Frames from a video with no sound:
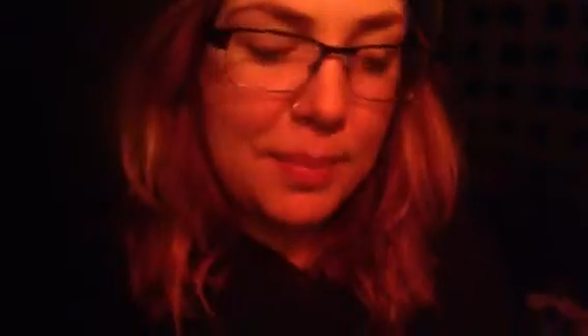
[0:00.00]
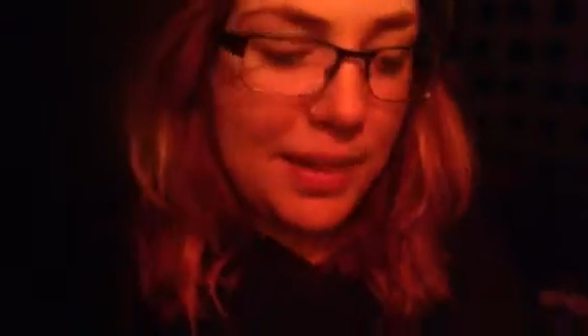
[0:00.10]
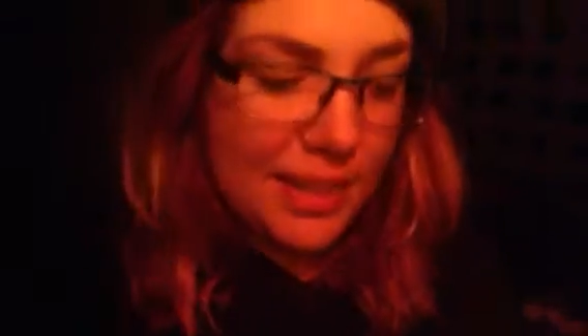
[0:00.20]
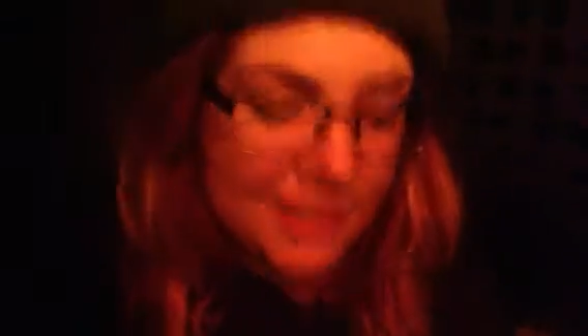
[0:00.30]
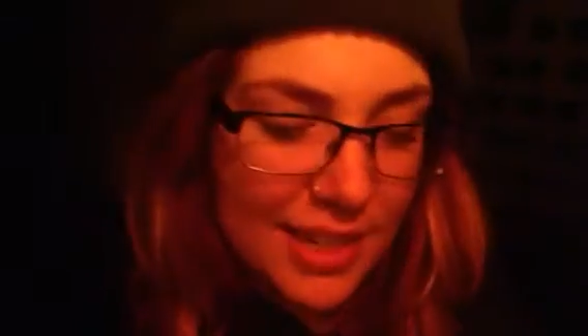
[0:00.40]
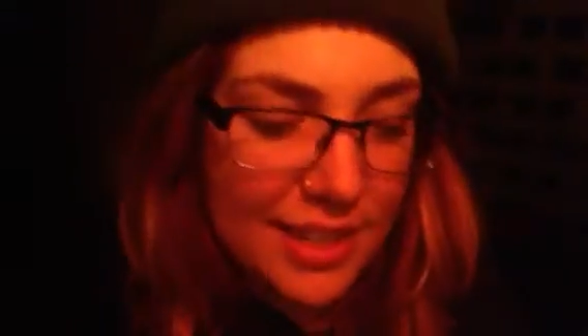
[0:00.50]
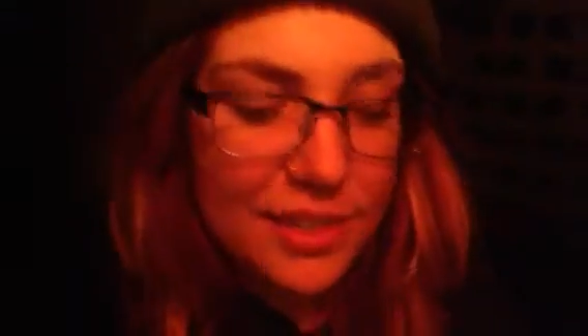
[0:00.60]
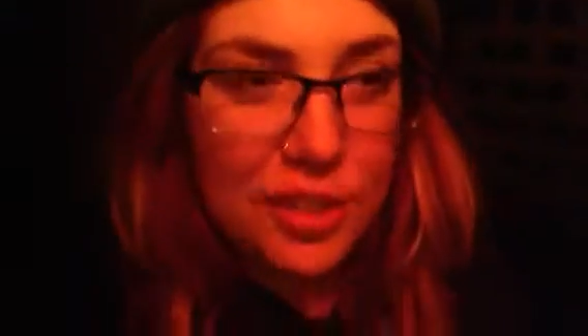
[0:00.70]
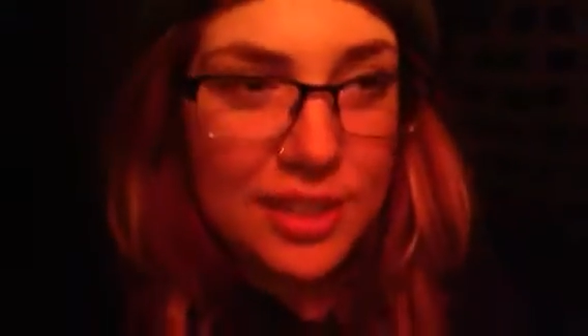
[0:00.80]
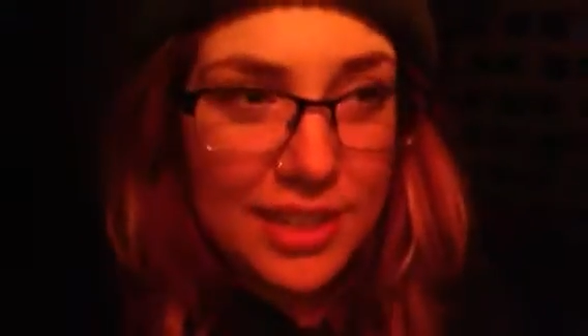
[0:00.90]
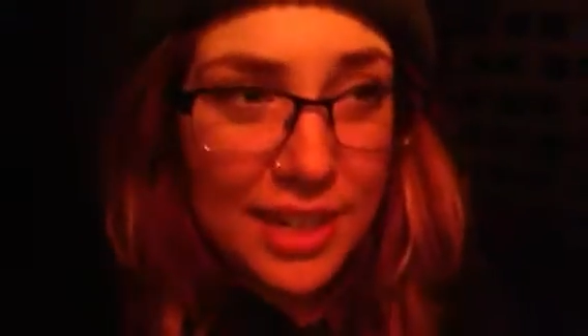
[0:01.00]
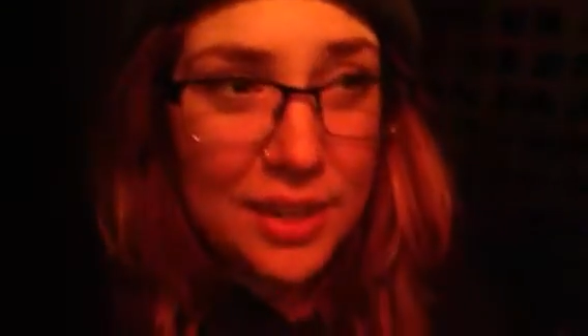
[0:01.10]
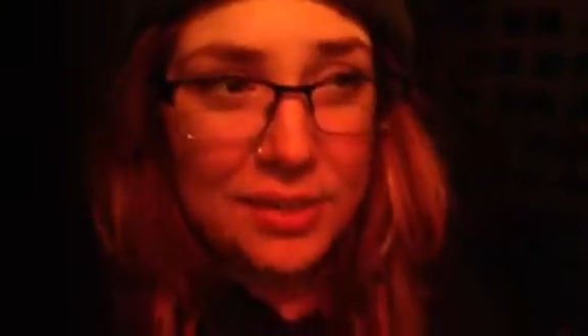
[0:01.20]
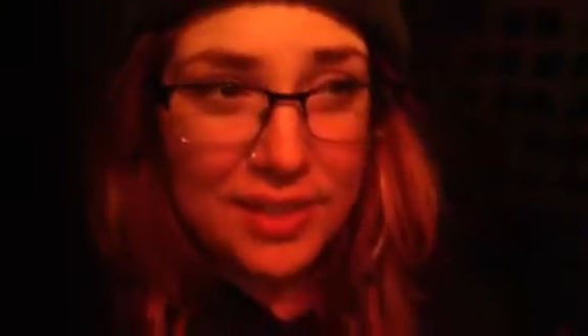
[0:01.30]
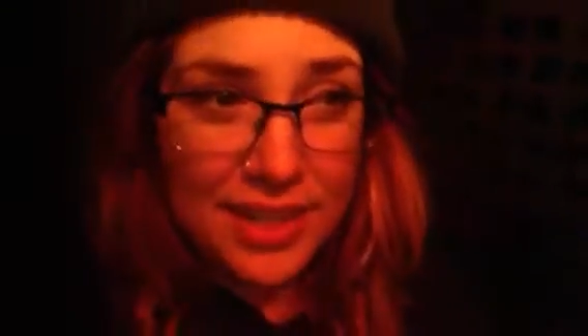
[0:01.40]
because that is just
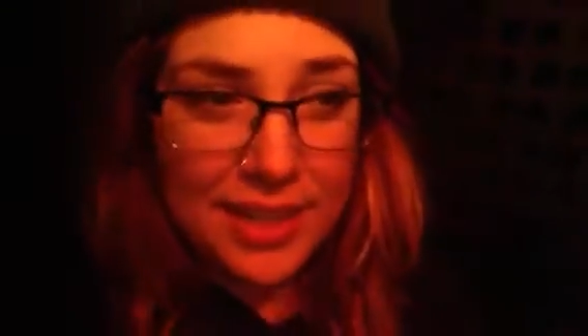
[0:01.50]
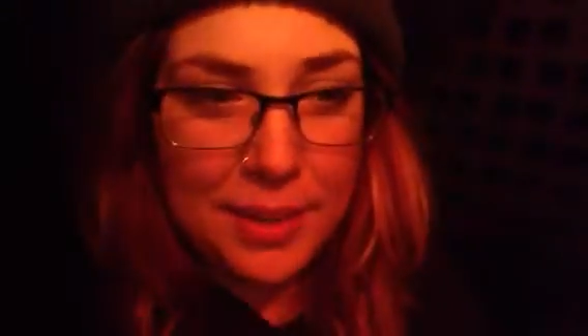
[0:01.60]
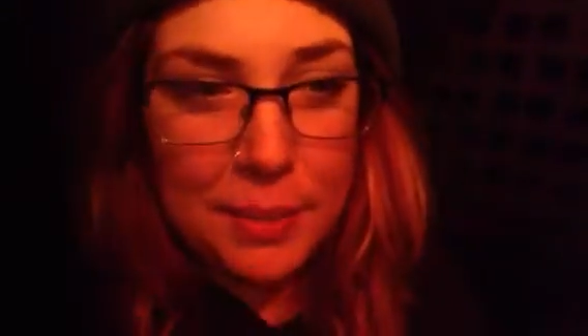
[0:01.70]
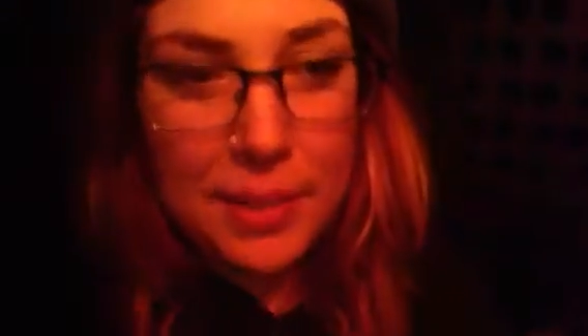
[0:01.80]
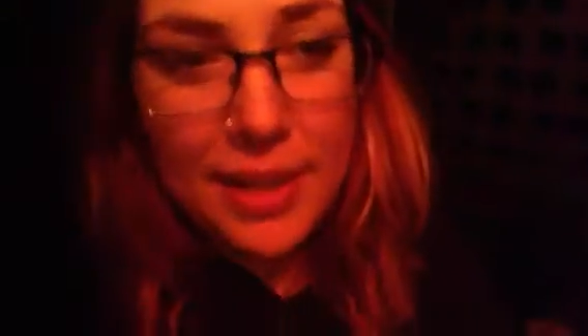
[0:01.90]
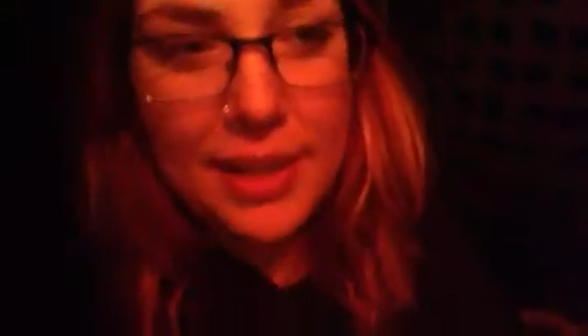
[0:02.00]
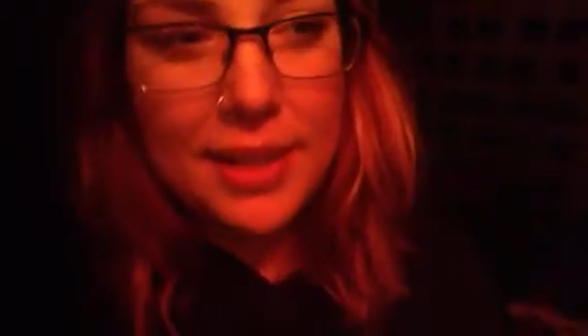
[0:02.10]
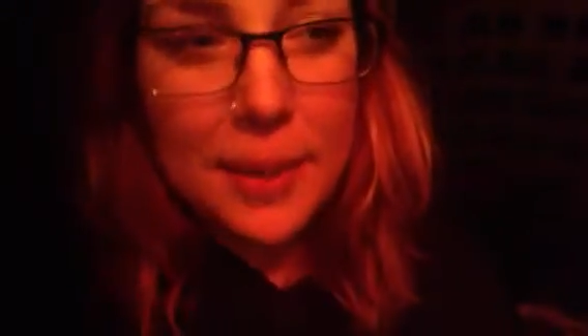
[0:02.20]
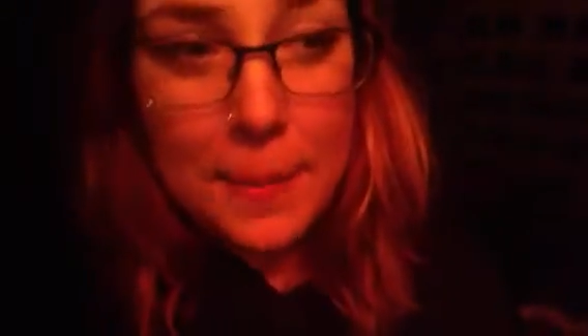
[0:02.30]
terrifying. But